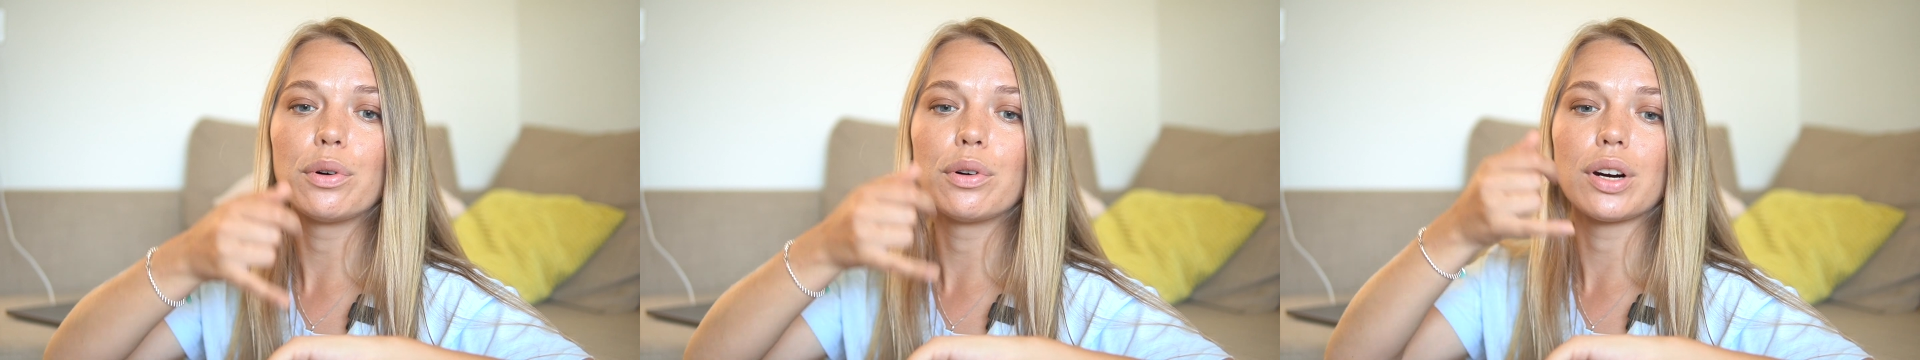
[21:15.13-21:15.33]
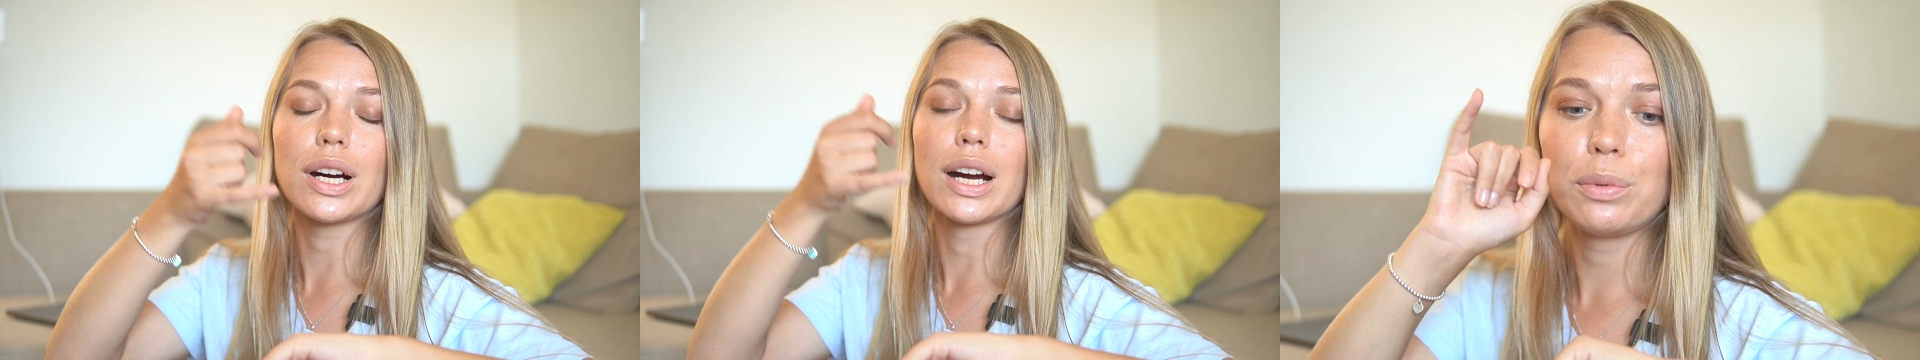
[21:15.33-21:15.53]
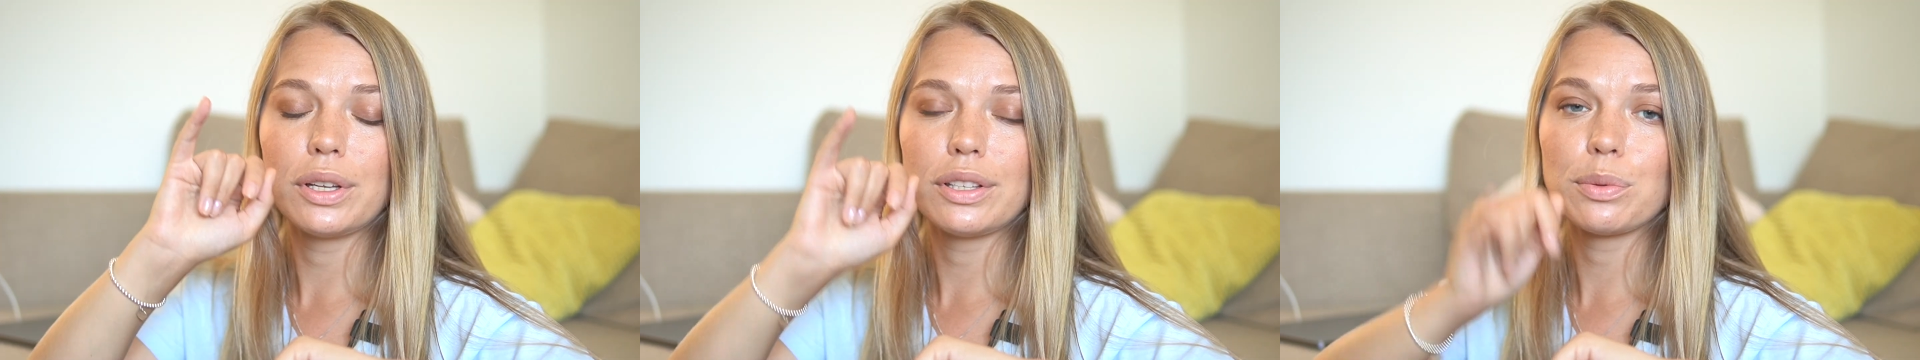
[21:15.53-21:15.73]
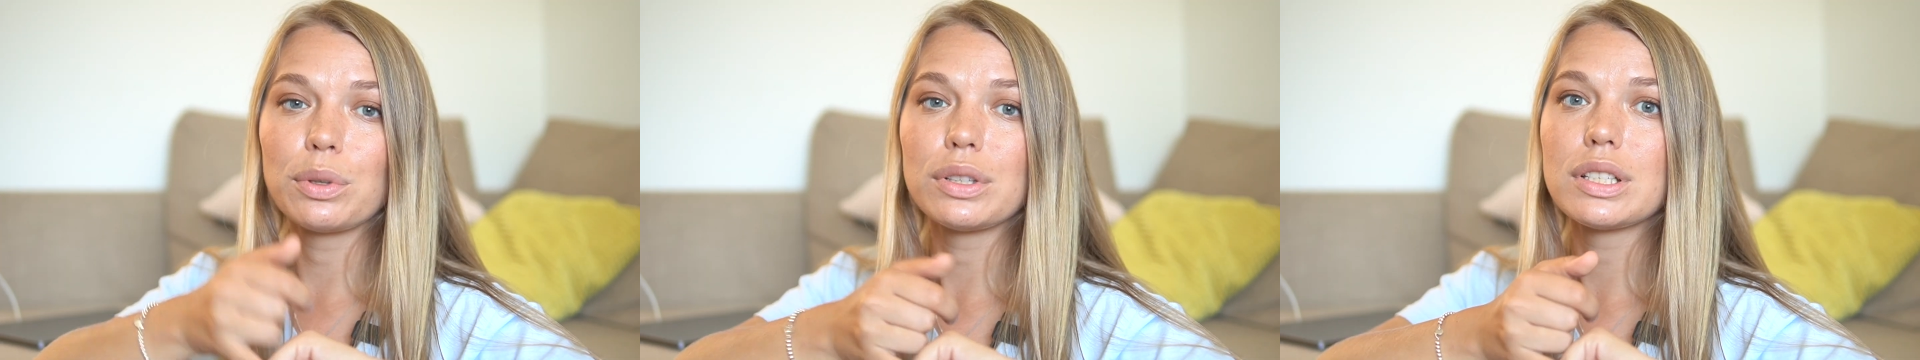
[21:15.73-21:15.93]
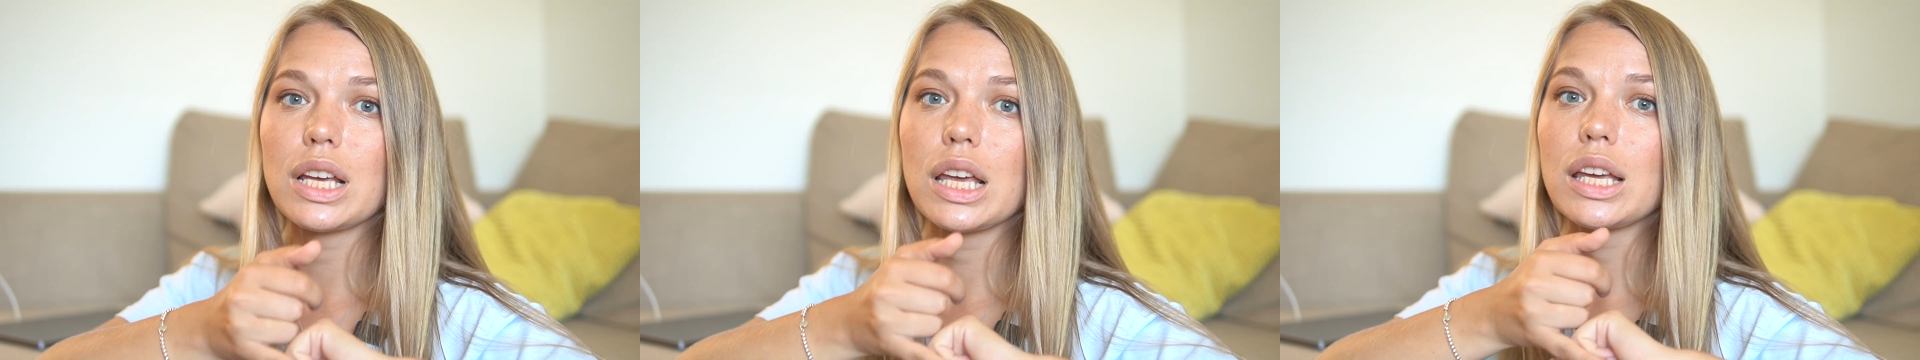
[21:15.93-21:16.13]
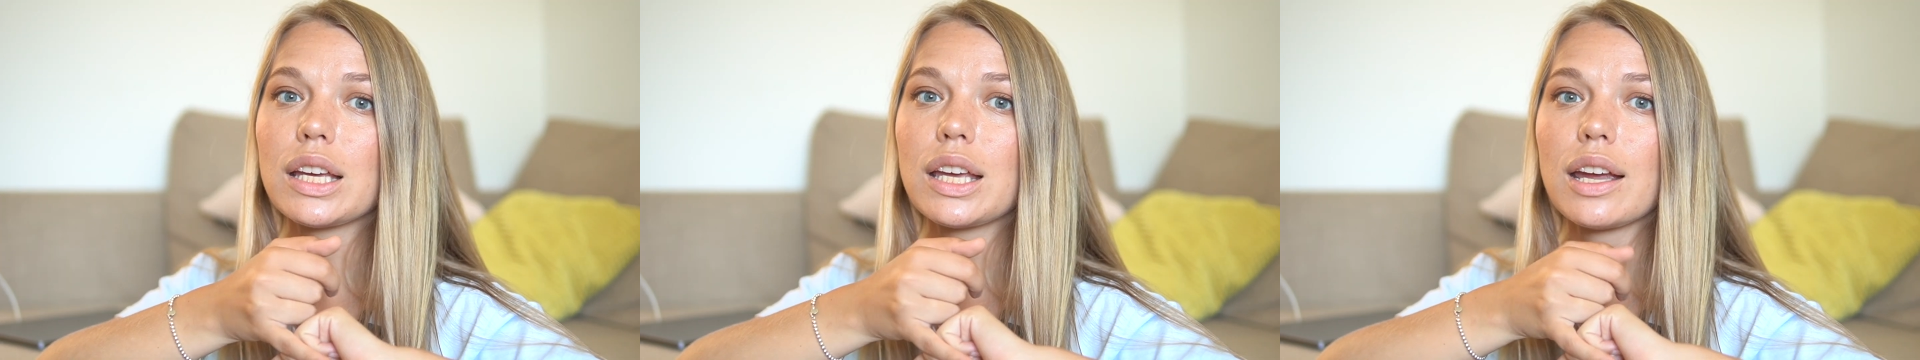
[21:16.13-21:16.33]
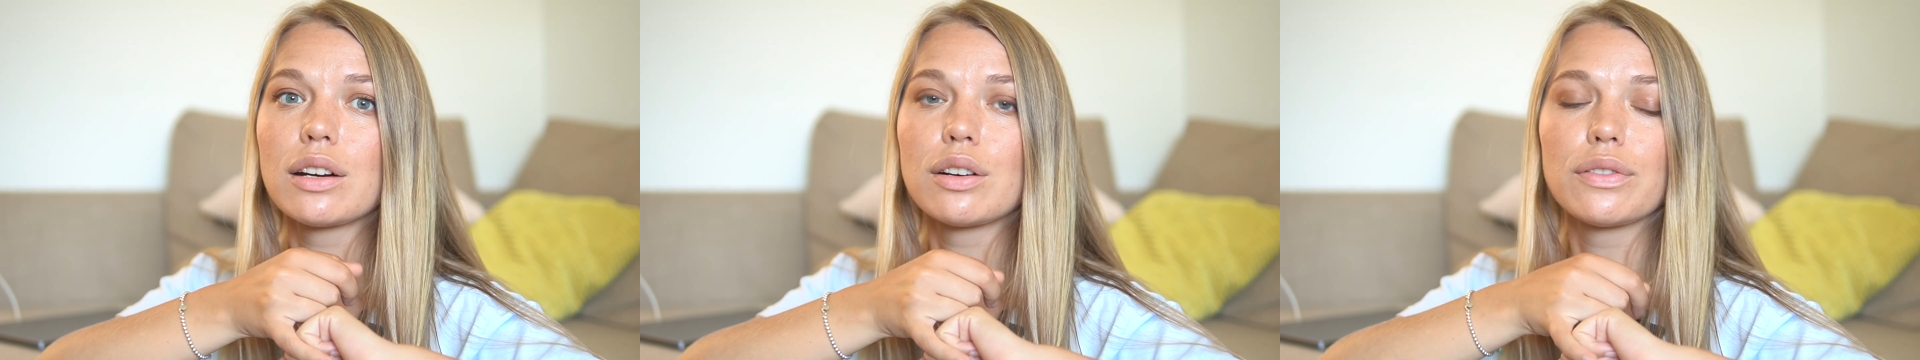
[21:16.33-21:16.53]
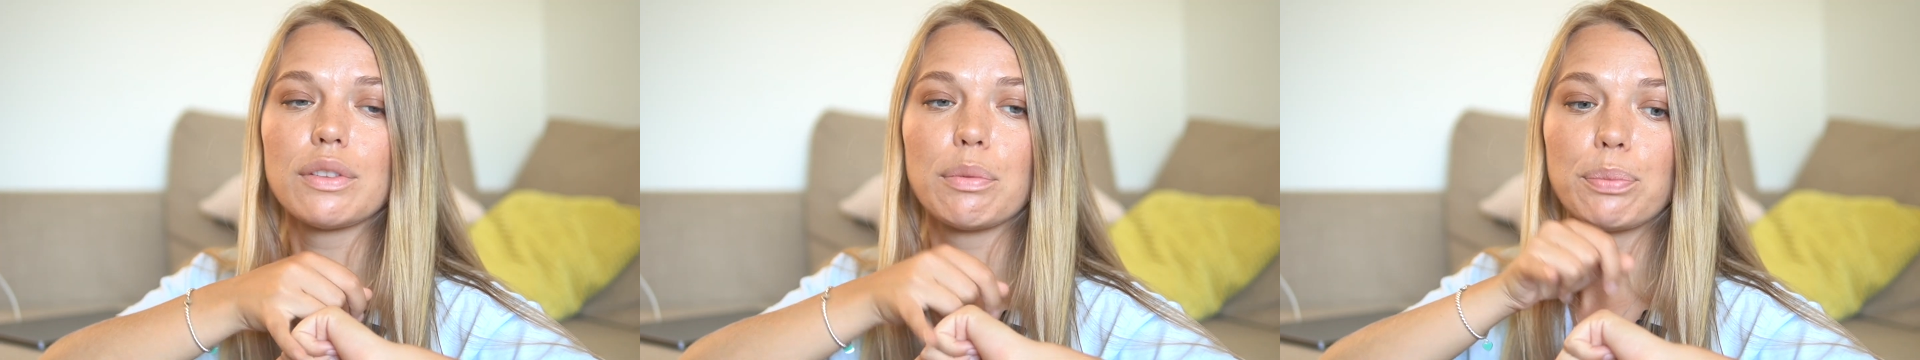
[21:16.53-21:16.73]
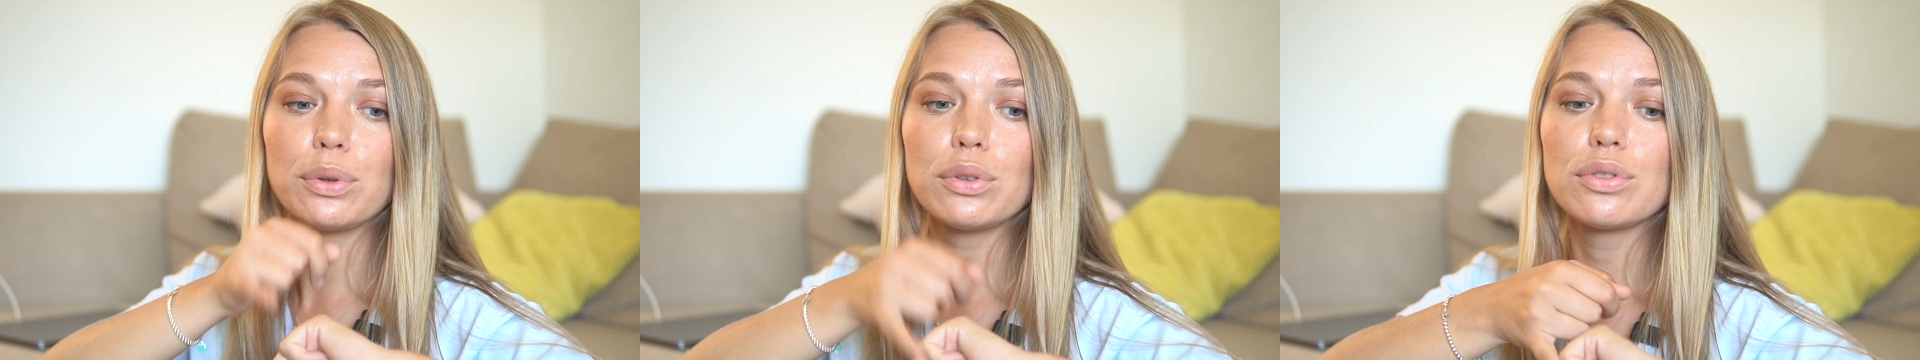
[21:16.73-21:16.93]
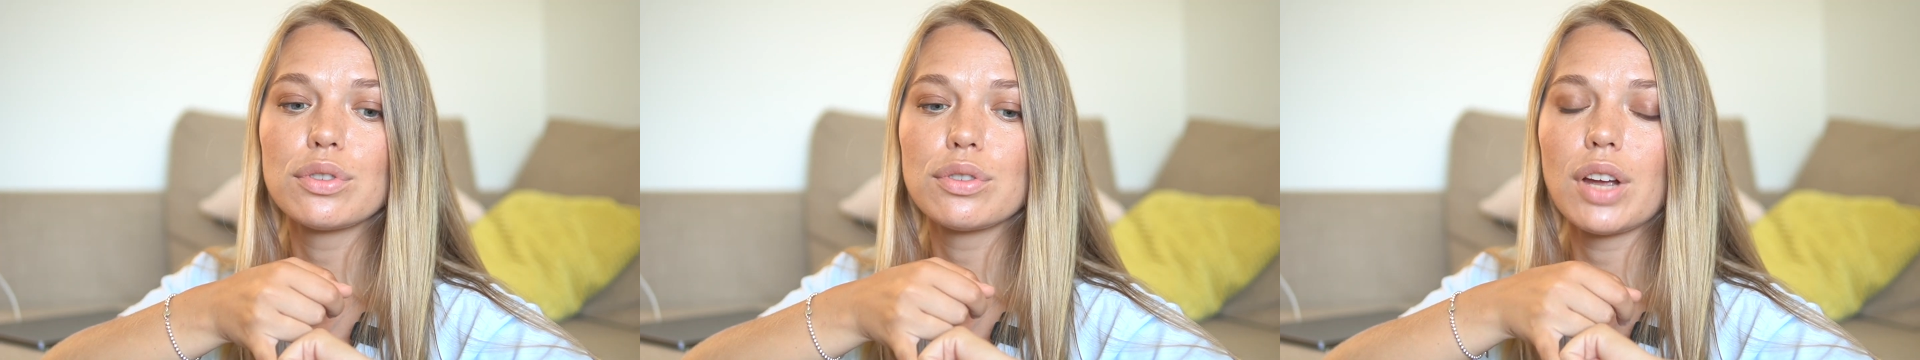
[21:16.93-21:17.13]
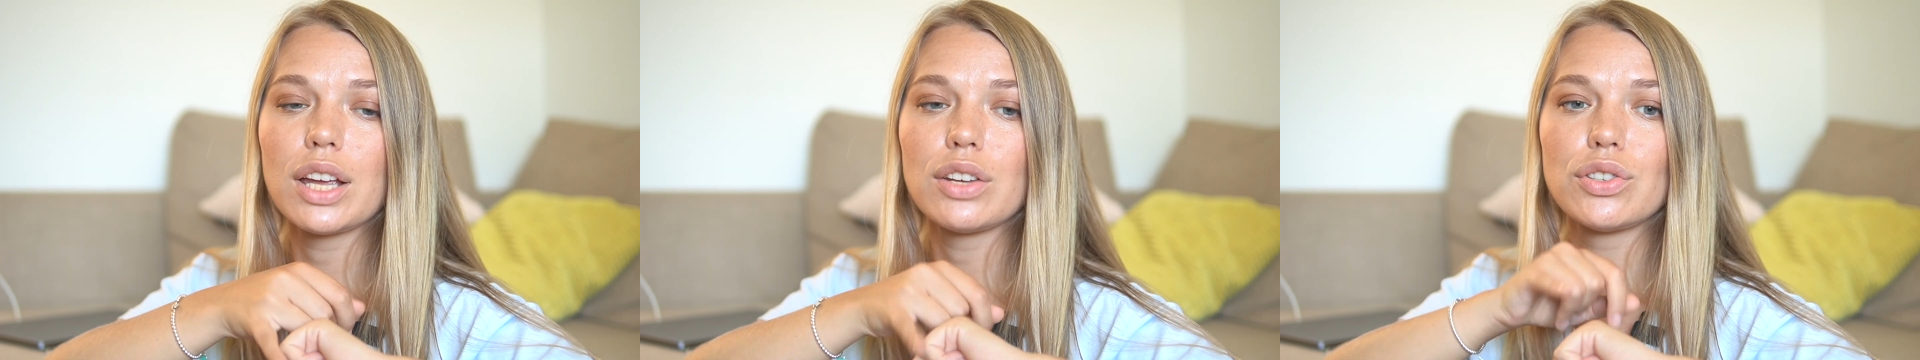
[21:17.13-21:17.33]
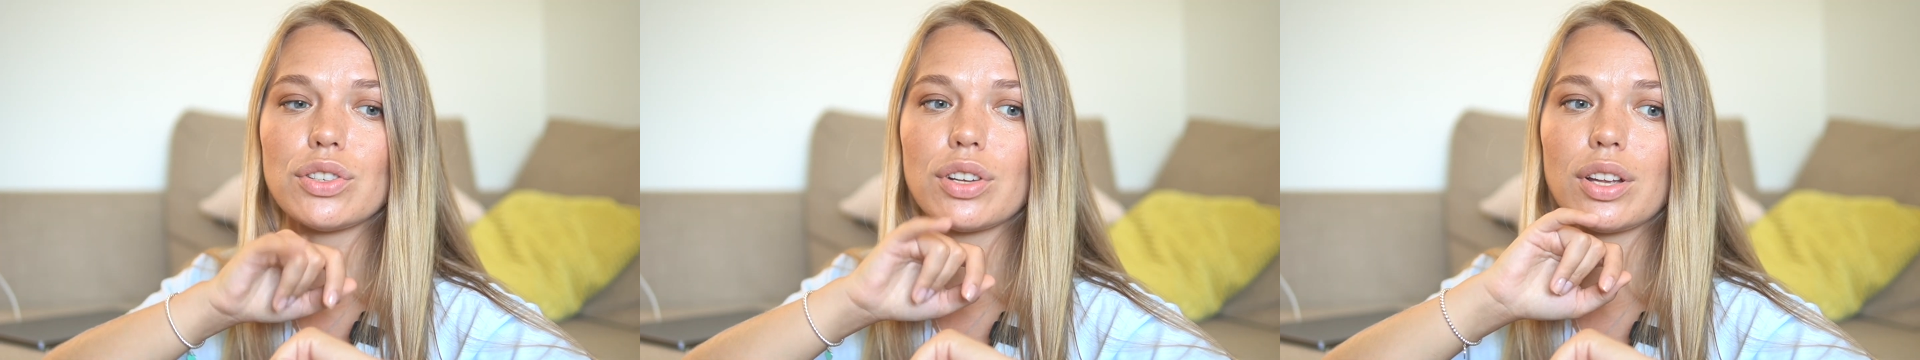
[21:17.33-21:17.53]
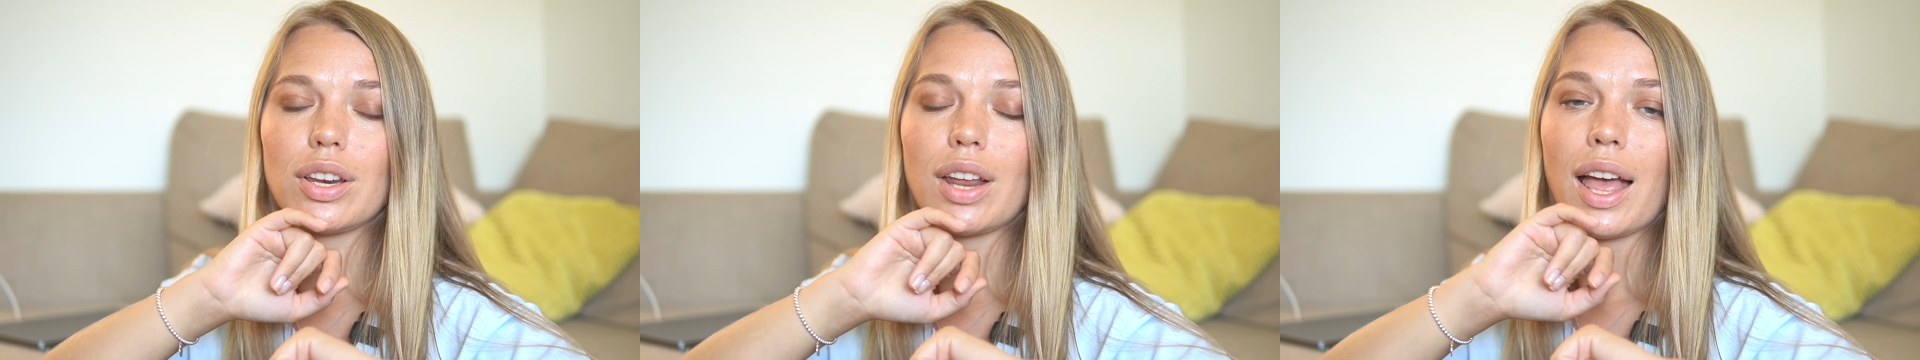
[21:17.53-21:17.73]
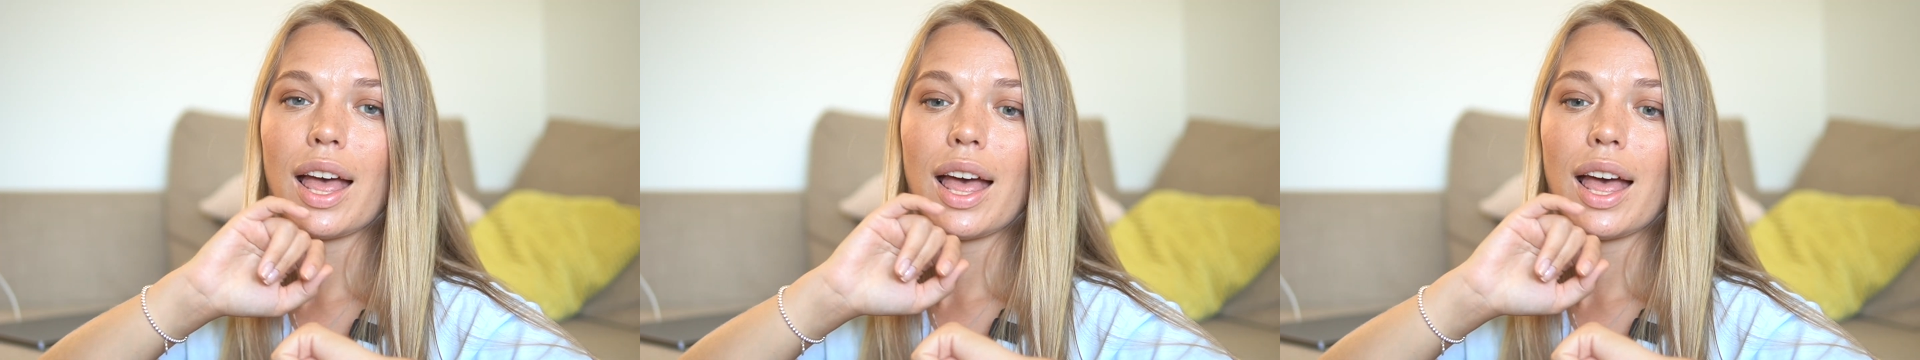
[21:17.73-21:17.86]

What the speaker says: or it will take care of the punctuation,